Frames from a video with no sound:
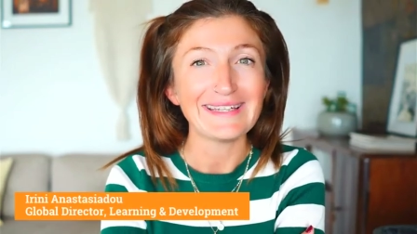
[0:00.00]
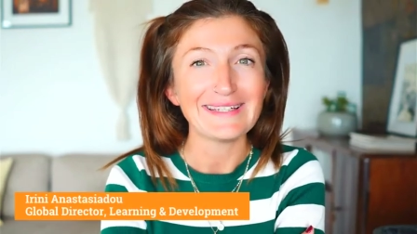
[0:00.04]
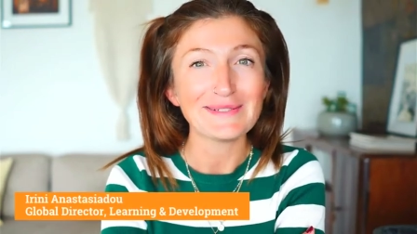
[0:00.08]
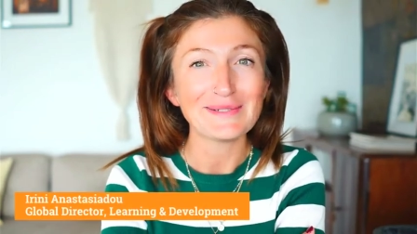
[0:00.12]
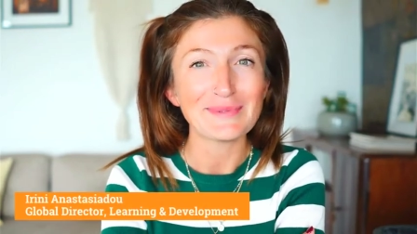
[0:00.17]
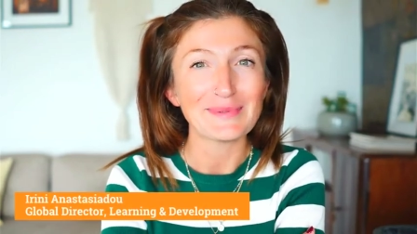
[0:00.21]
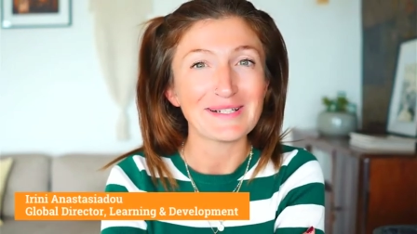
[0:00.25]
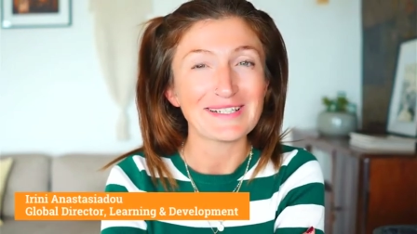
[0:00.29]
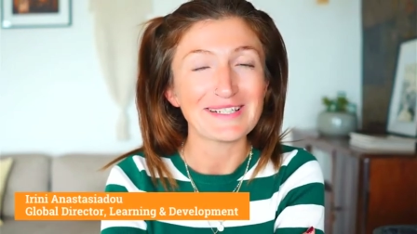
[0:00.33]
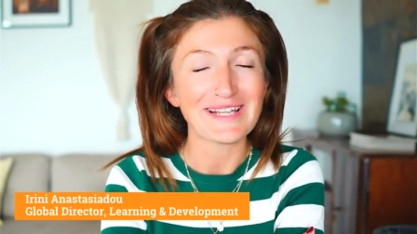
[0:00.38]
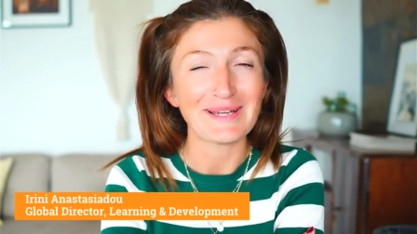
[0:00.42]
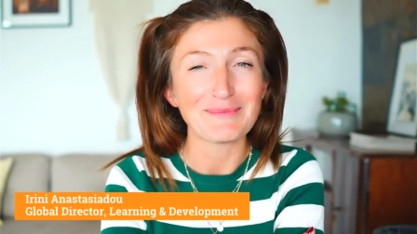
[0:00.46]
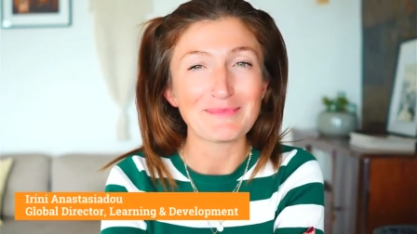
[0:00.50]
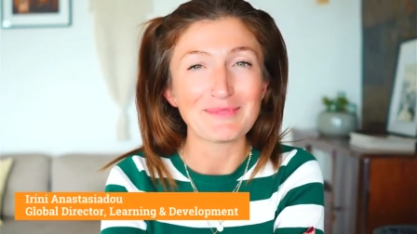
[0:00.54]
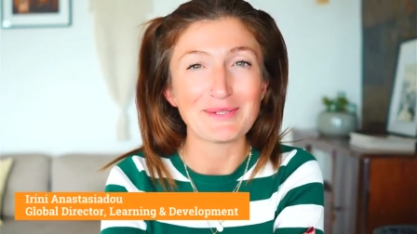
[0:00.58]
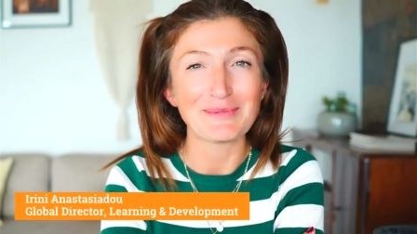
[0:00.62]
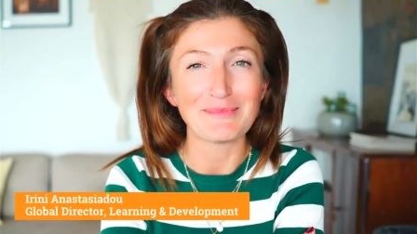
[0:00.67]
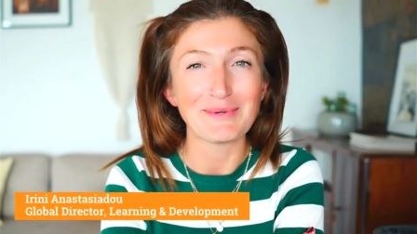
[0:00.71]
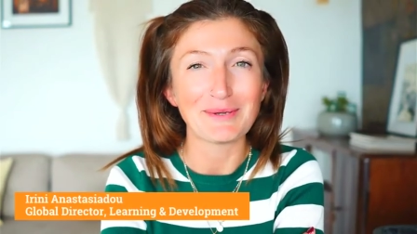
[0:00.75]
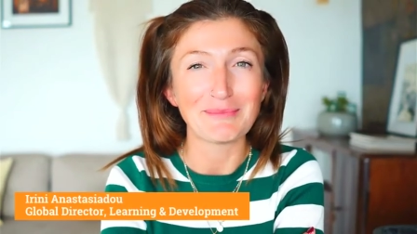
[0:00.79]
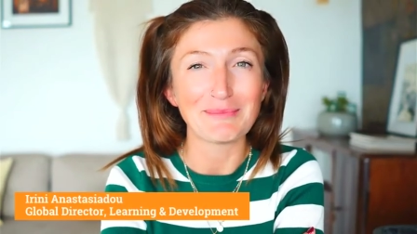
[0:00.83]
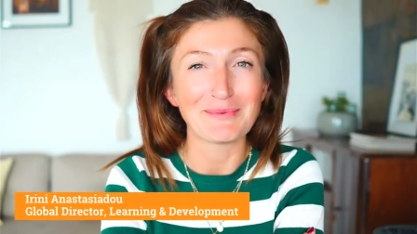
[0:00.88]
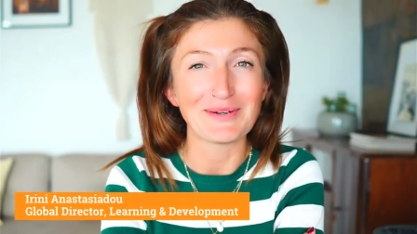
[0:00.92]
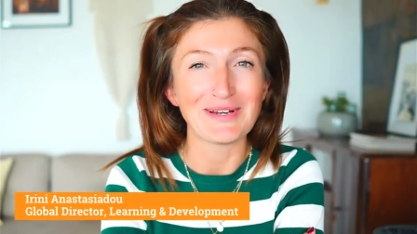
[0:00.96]
welcome to
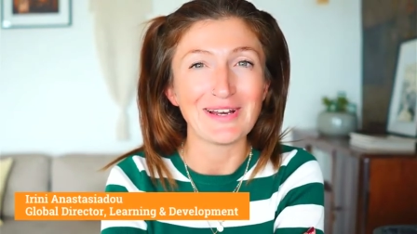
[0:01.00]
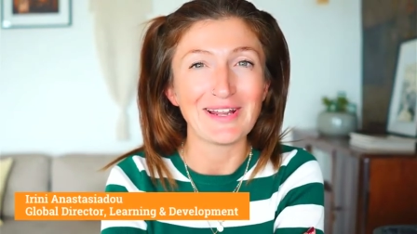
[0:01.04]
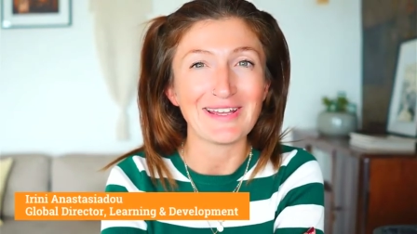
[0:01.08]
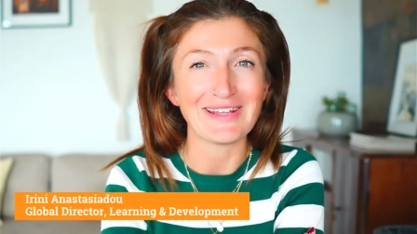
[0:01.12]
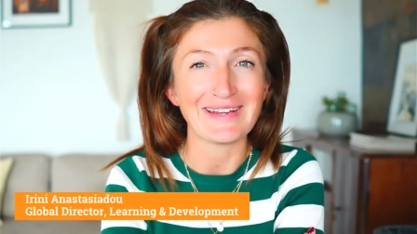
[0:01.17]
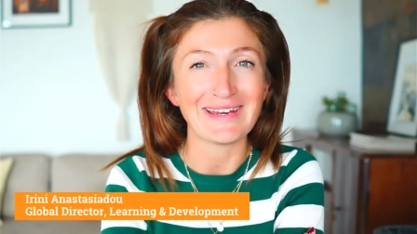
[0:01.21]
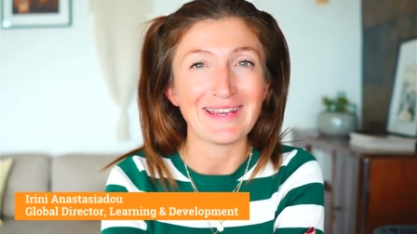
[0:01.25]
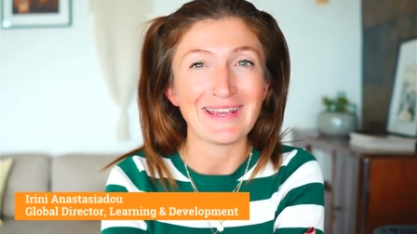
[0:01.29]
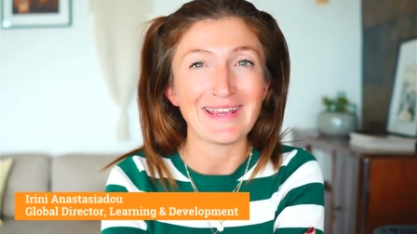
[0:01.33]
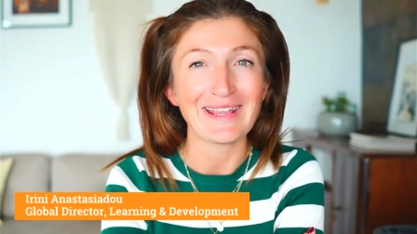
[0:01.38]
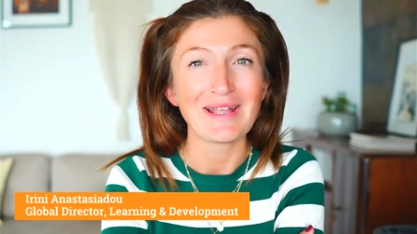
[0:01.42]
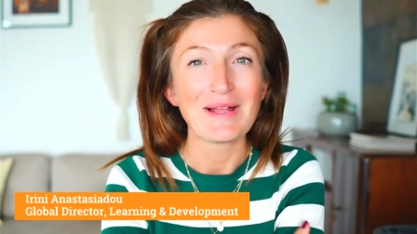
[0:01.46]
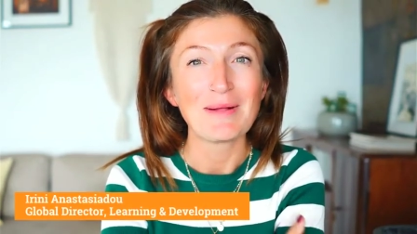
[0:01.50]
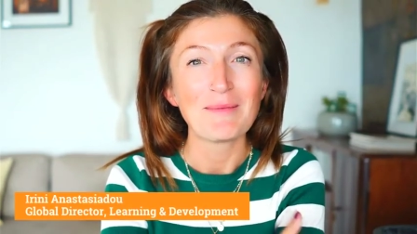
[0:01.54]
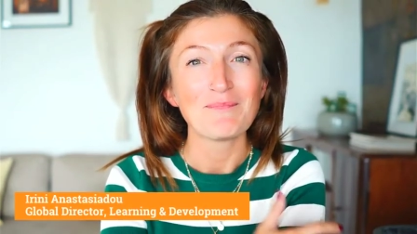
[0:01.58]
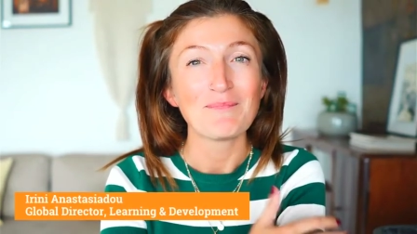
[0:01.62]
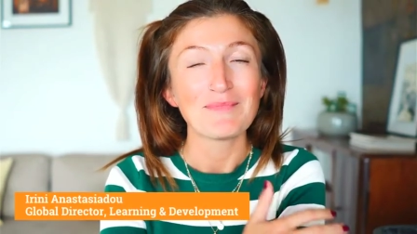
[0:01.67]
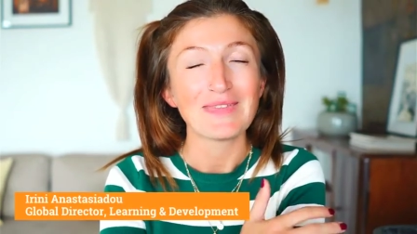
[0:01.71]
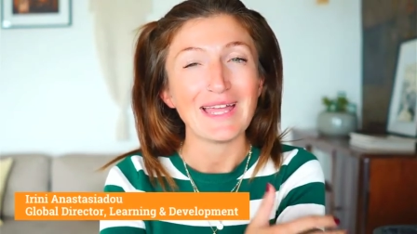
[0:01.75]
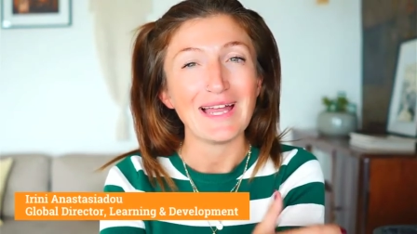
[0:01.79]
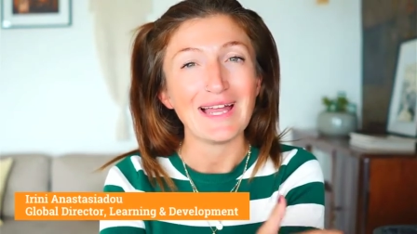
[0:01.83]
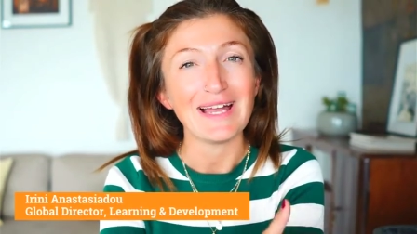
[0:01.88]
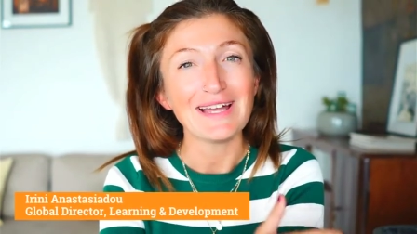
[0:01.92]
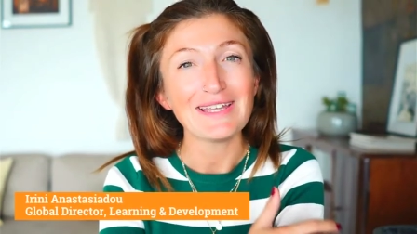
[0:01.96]
Bookboon Learning.